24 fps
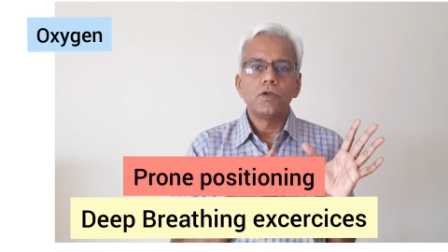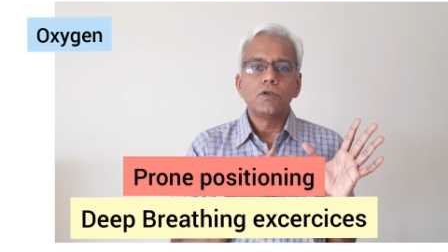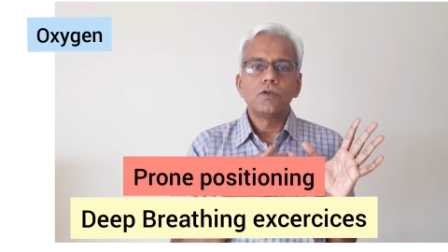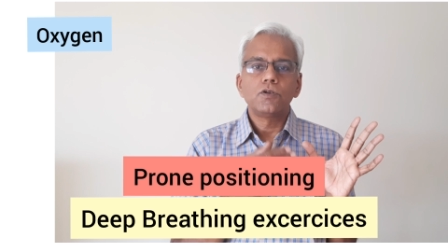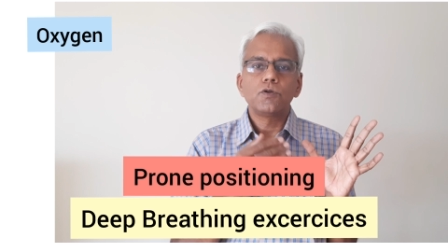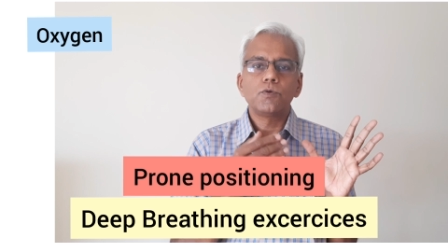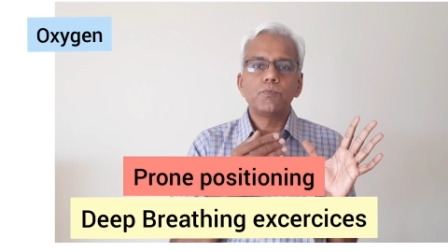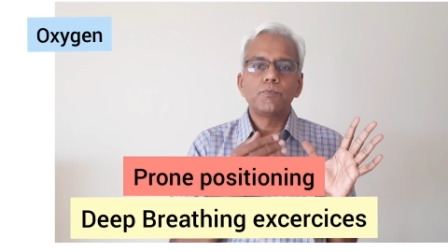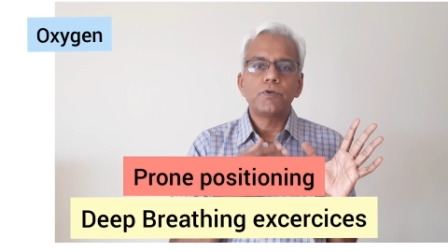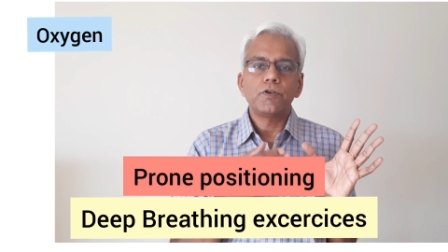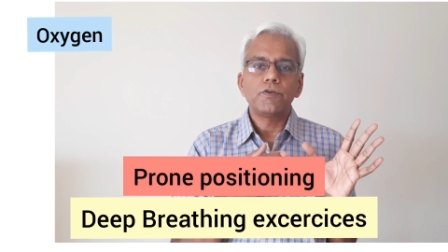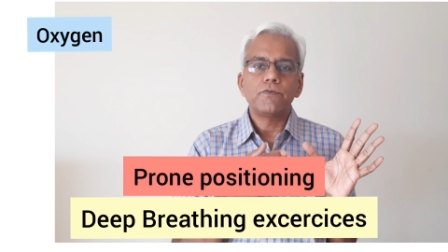
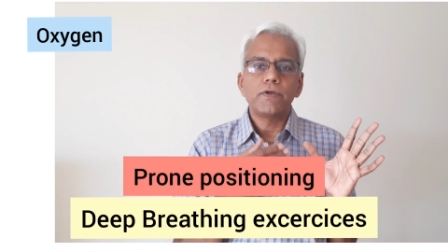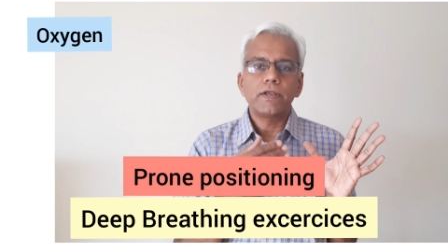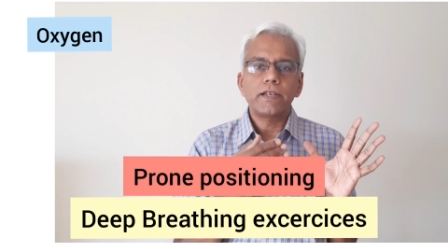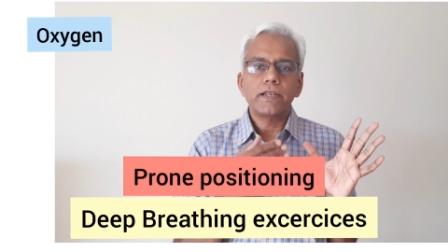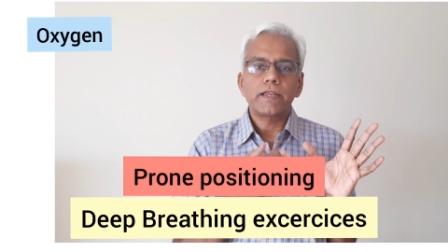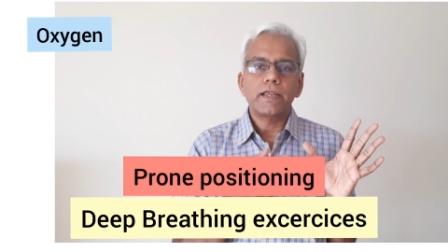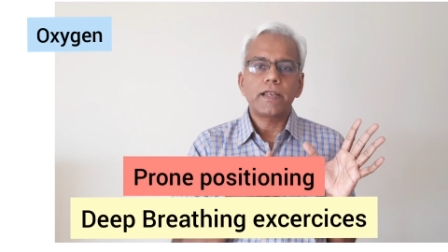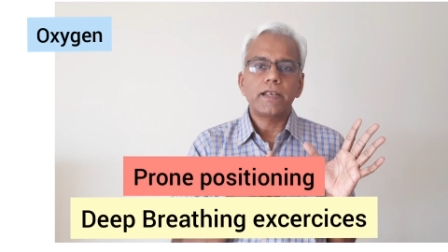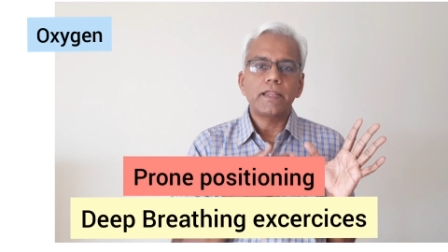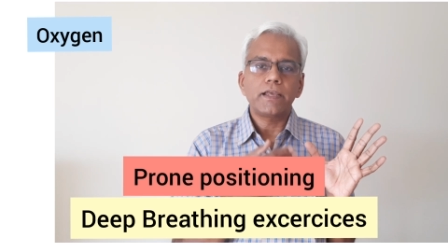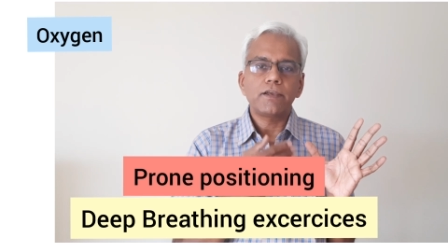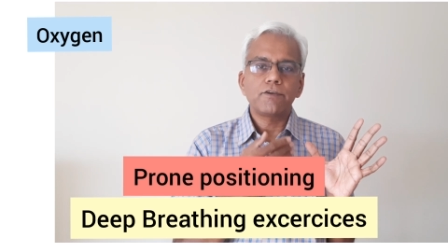to prevent
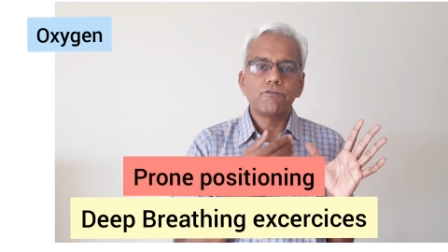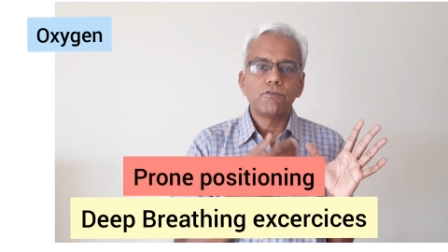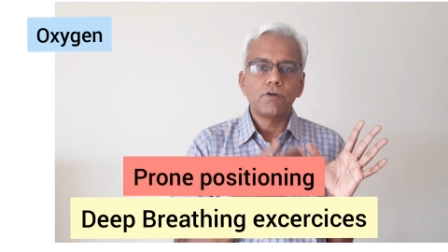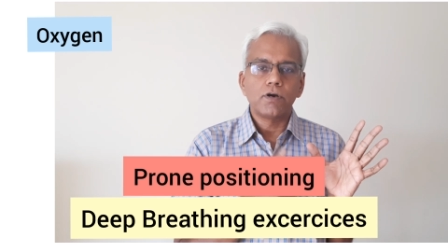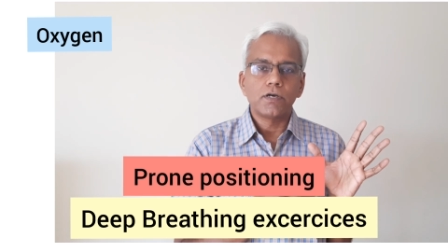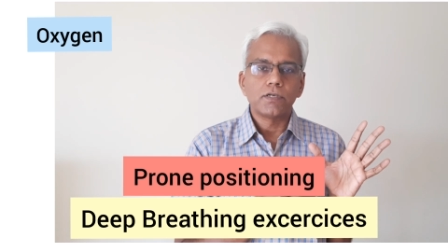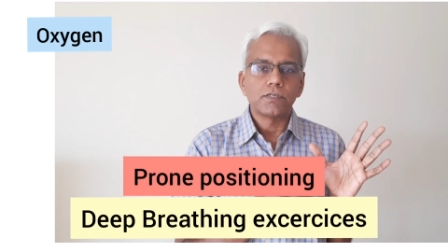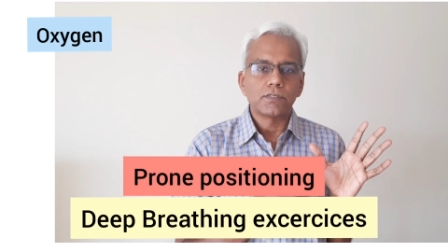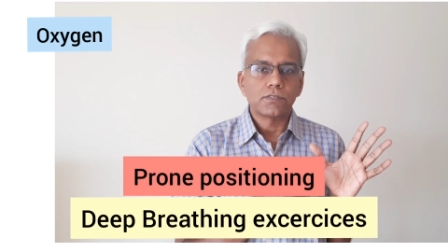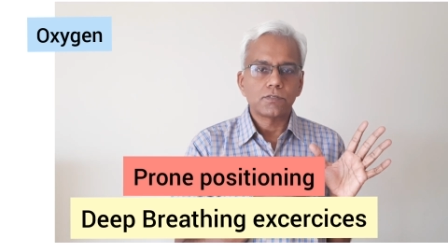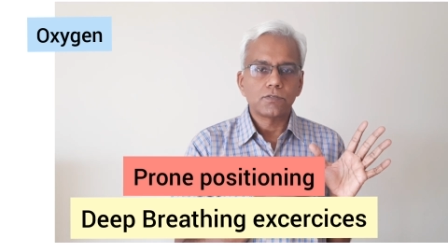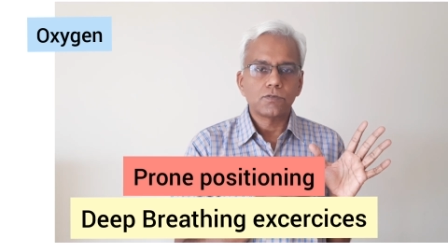getting
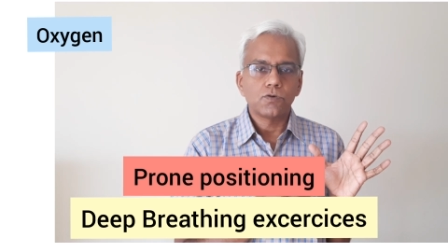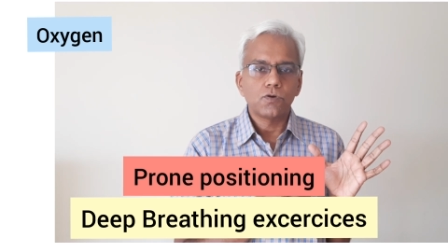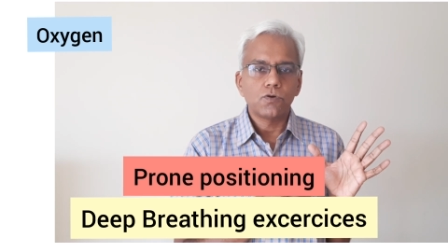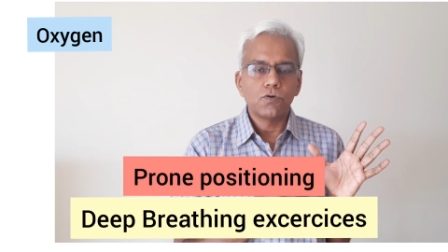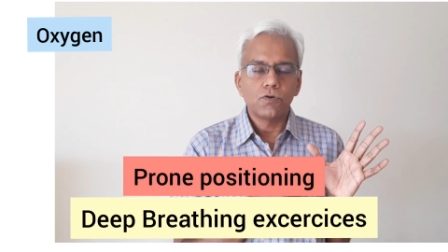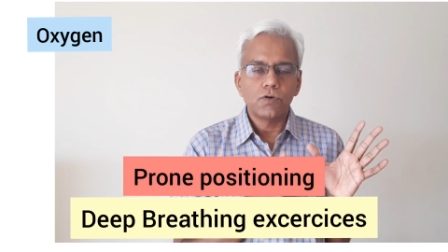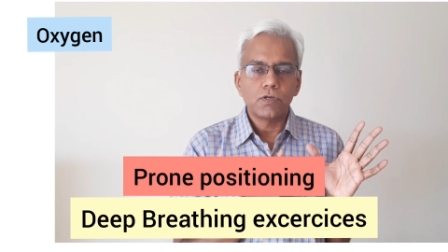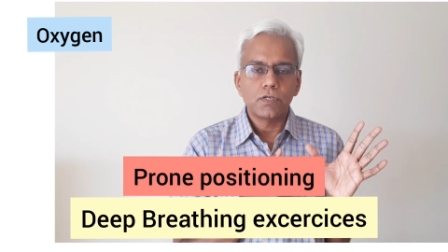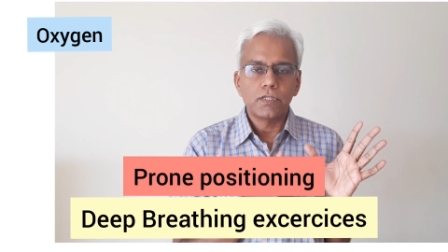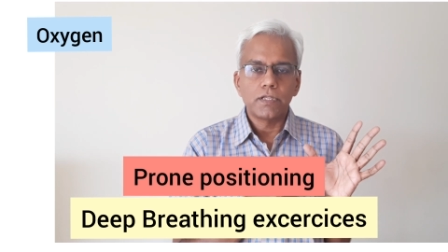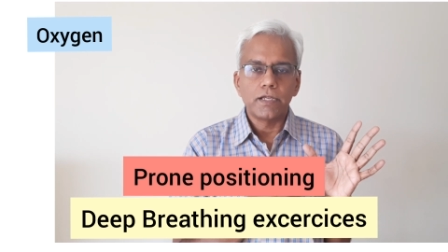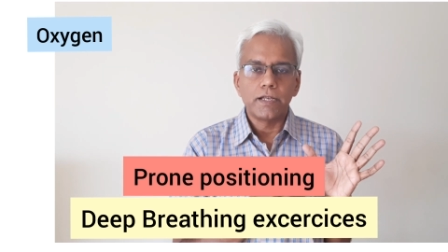worse
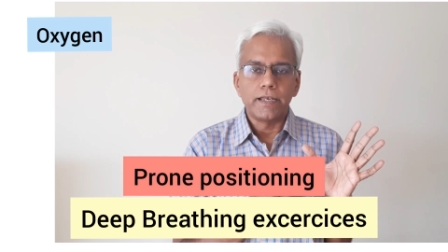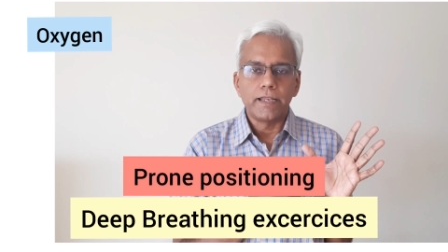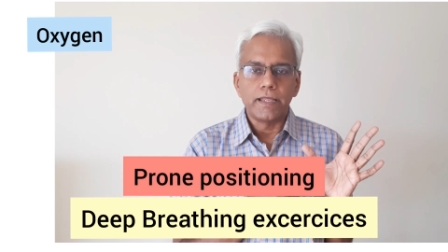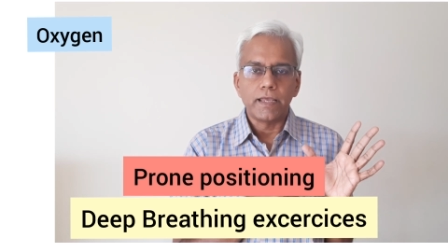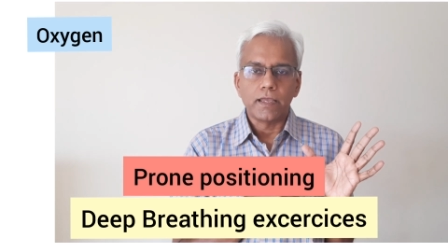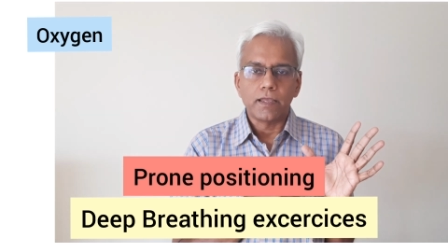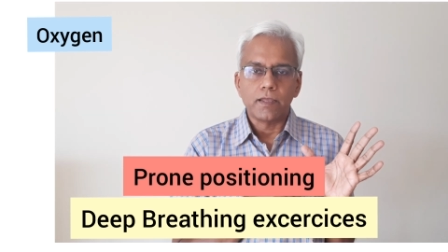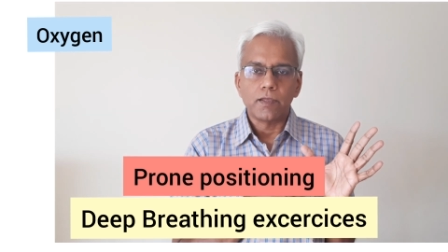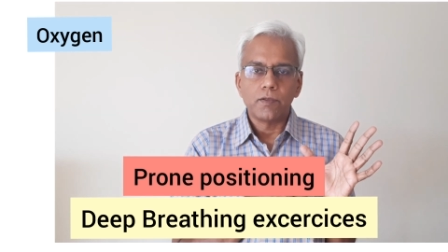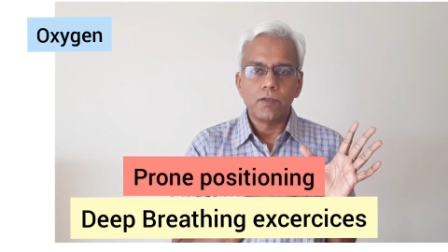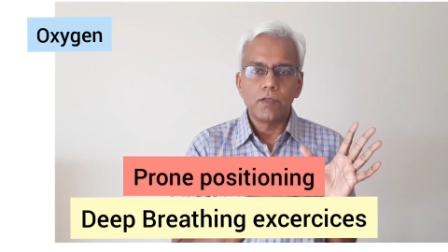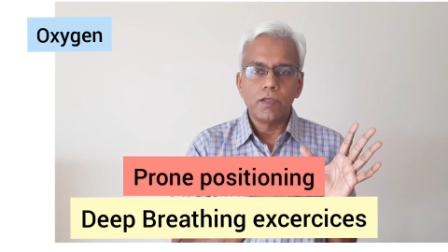over the
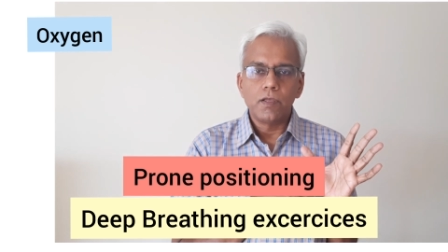day